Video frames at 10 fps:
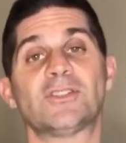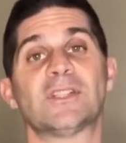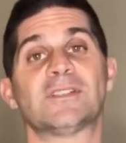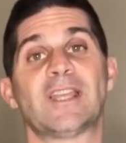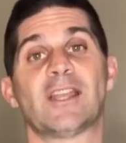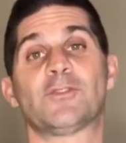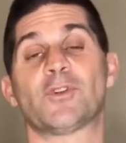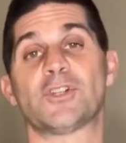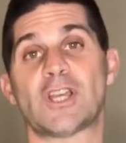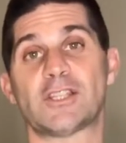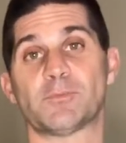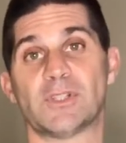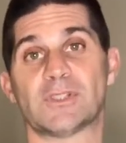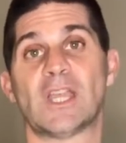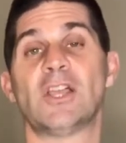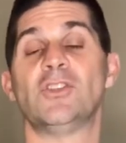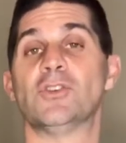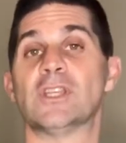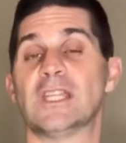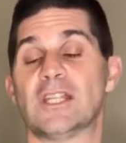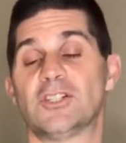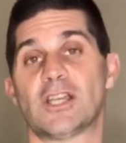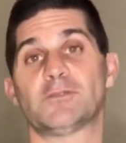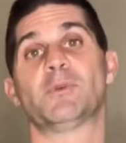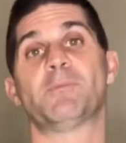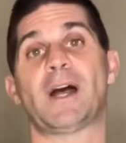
stands for adjustments. You can get adjustment by